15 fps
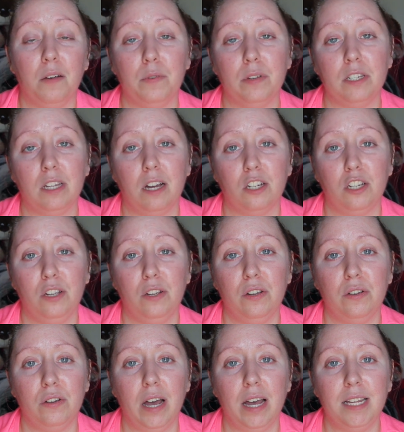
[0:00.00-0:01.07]
I will talk to
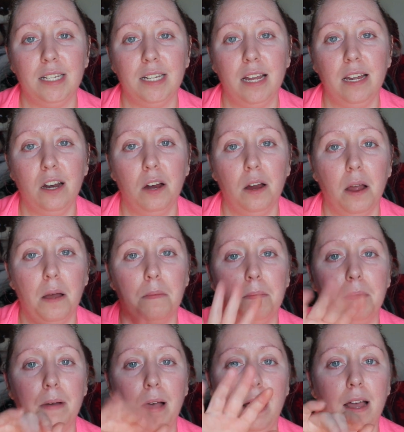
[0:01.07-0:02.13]
you guys later.
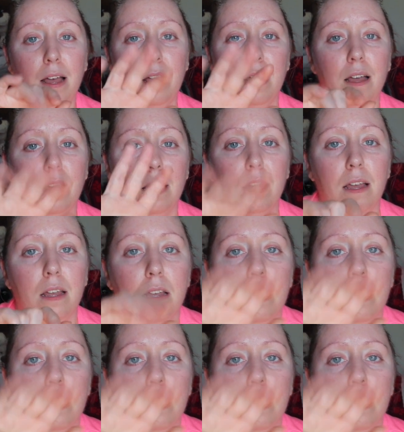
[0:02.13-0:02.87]
Bye.